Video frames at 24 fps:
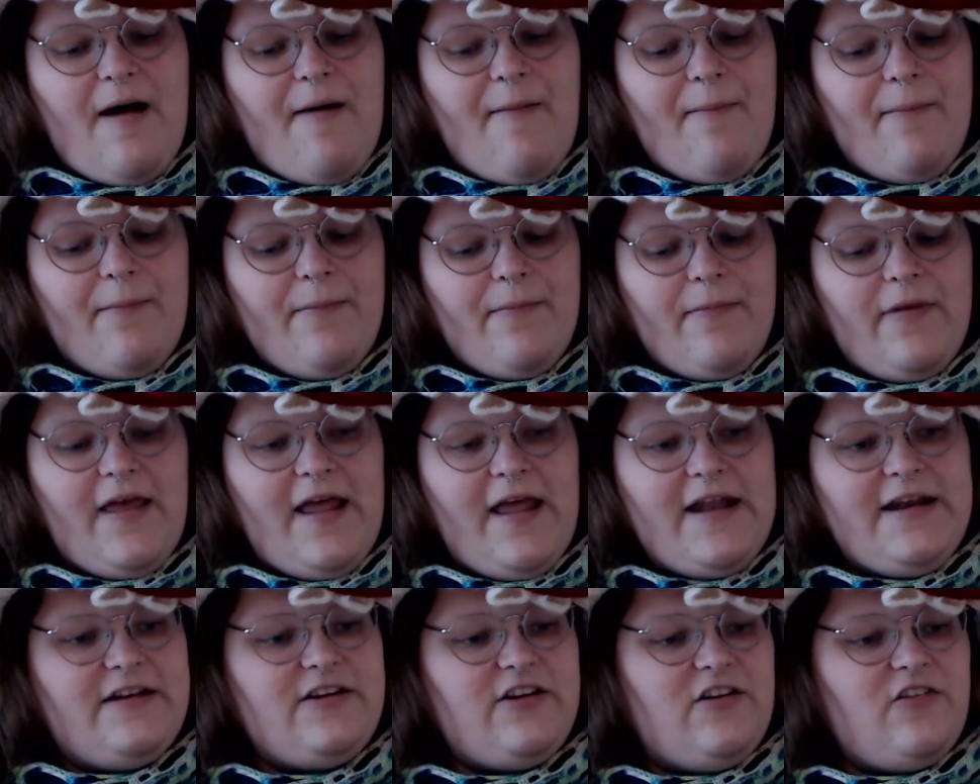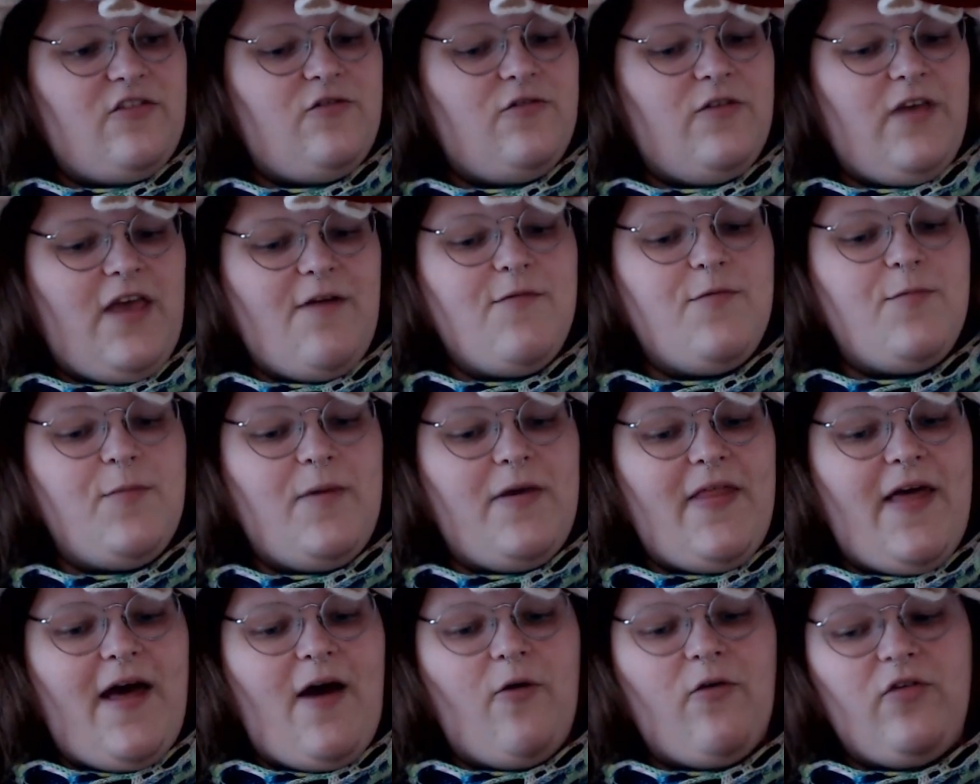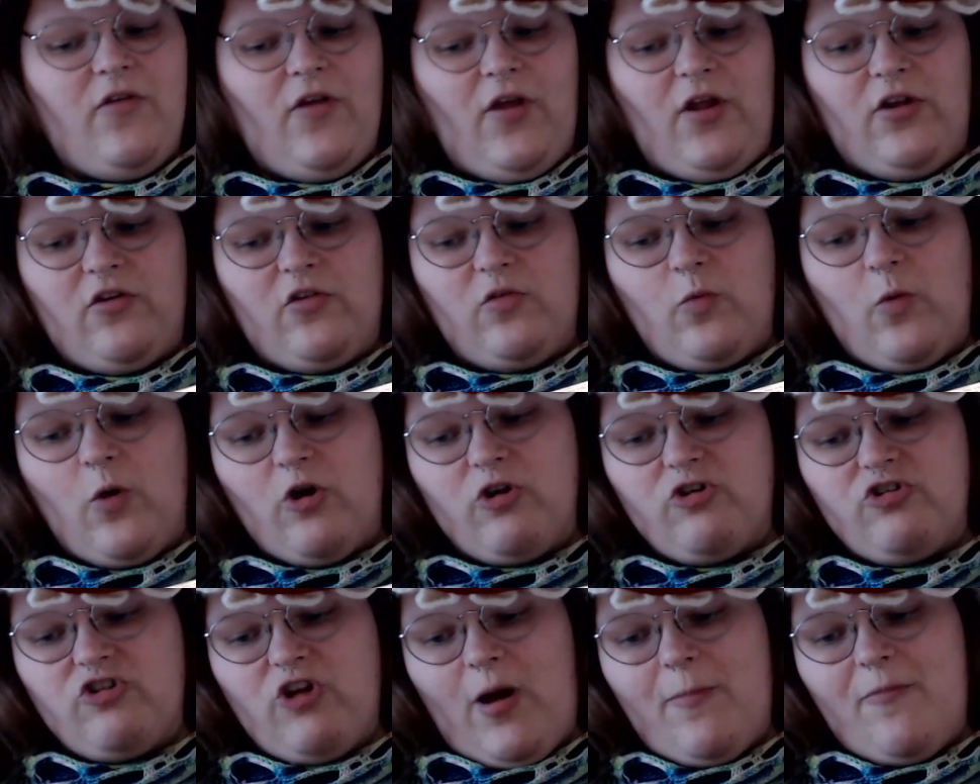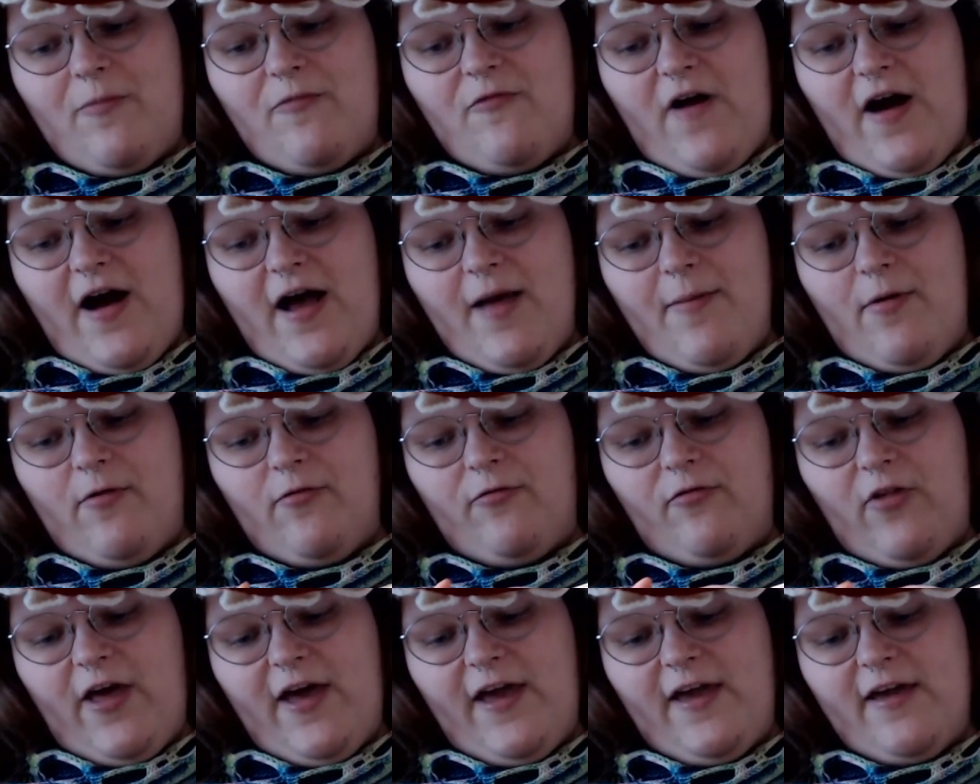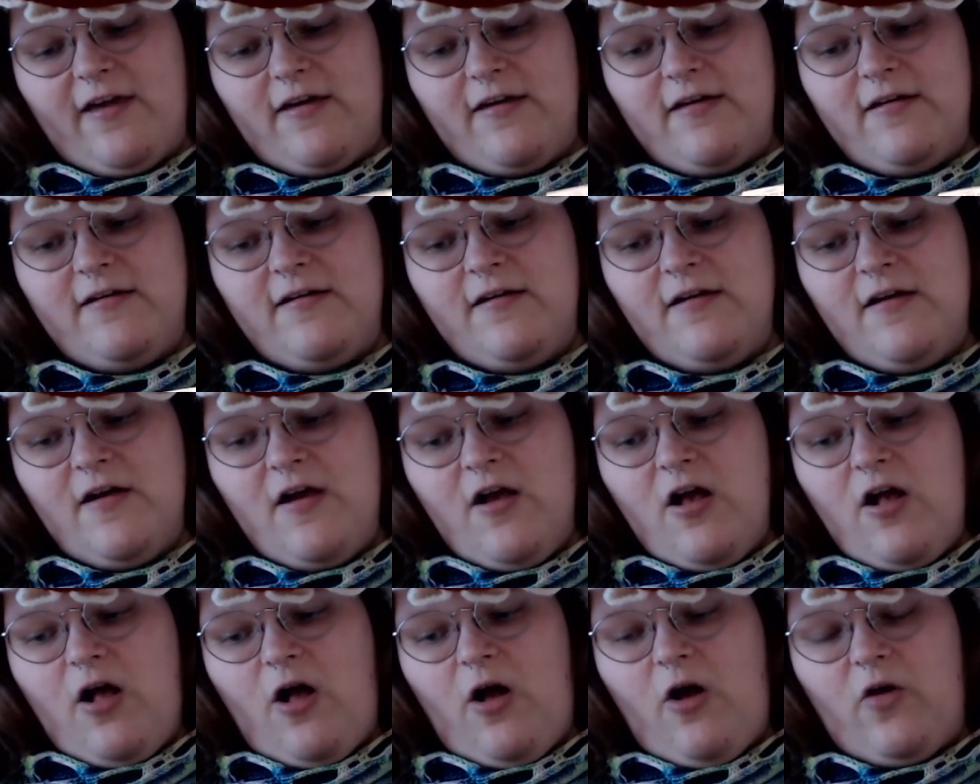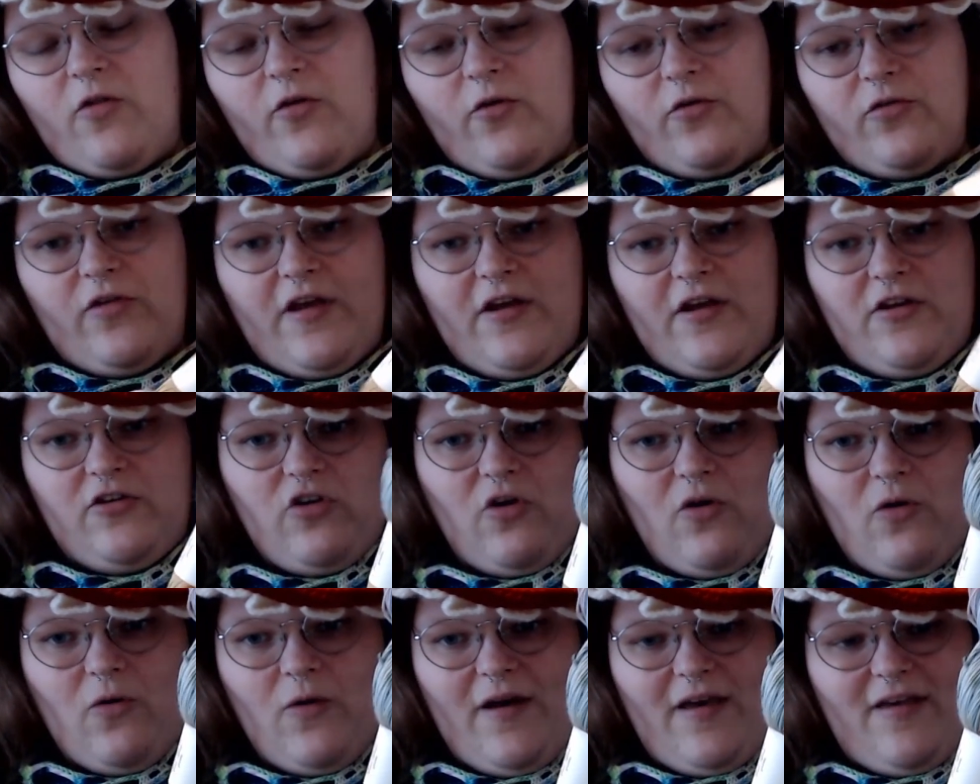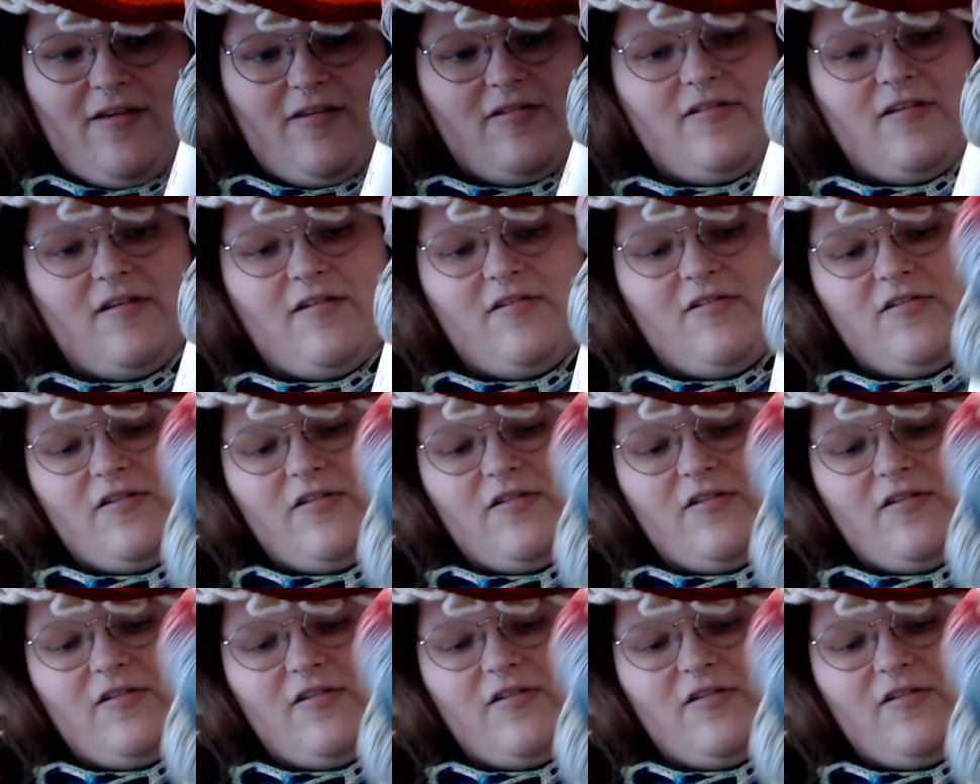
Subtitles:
And it just gives me that Santa's Workshop vibe of like all those like toys and stuff.